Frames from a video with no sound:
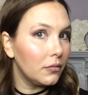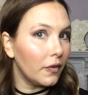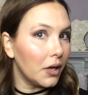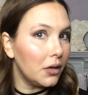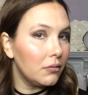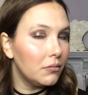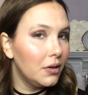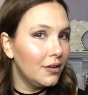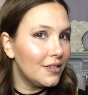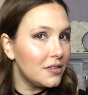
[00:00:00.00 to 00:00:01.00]
Right?
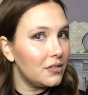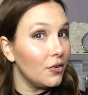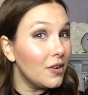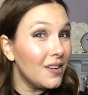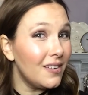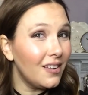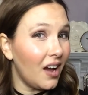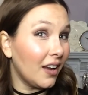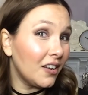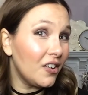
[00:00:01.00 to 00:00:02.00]
So good,
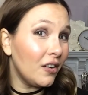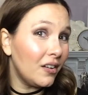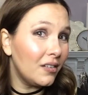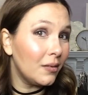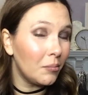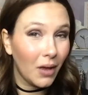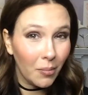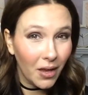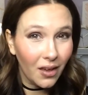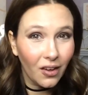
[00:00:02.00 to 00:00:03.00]
kinda good,
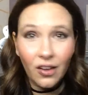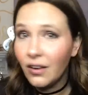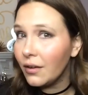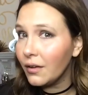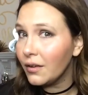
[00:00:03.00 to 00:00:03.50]
maybe good.